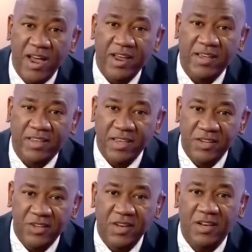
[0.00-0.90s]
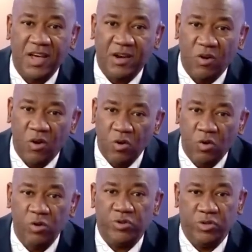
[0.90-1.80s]
are engaging in an
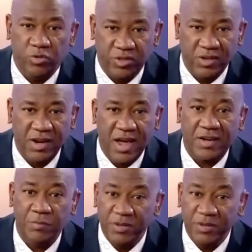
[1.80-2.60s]
unconstitutional act.